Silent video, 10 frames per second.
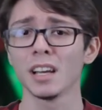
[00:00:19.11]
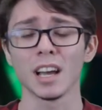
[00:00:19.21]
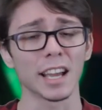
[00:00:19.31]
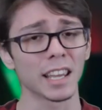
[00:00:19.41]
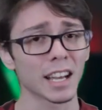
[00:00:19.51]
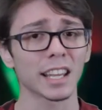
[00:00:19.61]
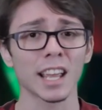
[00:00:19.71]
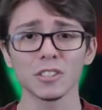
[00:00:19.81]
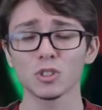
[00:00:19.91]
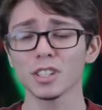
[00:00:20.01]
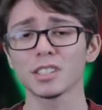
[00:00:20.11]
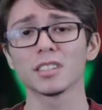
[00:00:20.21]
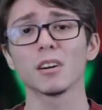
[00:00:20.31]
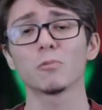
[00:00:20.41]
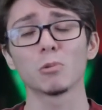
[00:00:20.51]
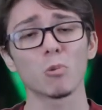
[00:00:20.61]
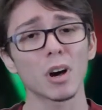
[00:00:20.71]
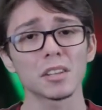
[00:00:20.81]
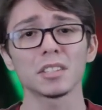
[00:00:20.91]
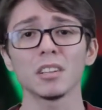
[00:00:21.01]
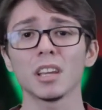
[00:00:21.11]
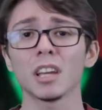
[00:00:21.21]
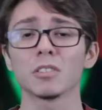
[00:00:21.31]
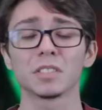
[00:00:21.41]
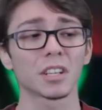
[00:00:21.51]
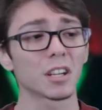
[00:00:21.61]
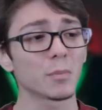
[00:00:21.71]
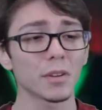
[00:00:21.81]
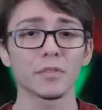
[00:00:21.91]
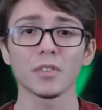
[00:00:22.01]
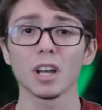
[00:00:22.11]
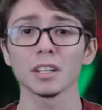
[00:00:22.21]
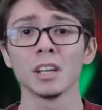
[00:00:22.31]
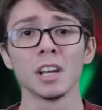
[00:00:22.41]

Again, I can't stress enough. We want to see you here. It's going to be fun.